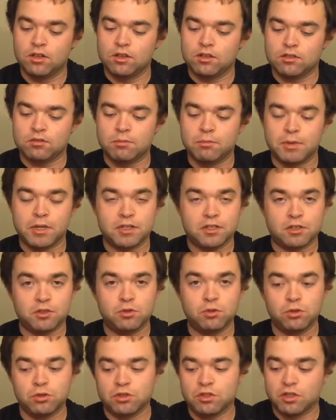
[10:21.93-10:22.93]
some basic
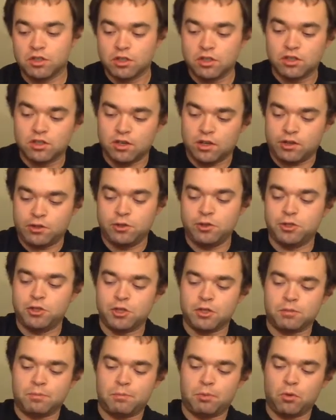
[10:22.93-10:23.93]
tools. I could
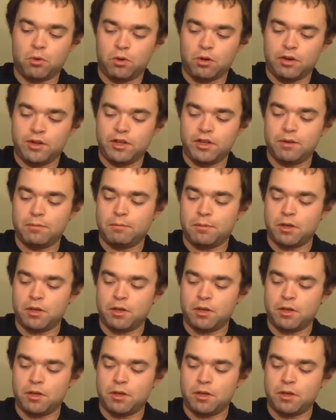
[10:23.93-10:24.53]
just pour it in,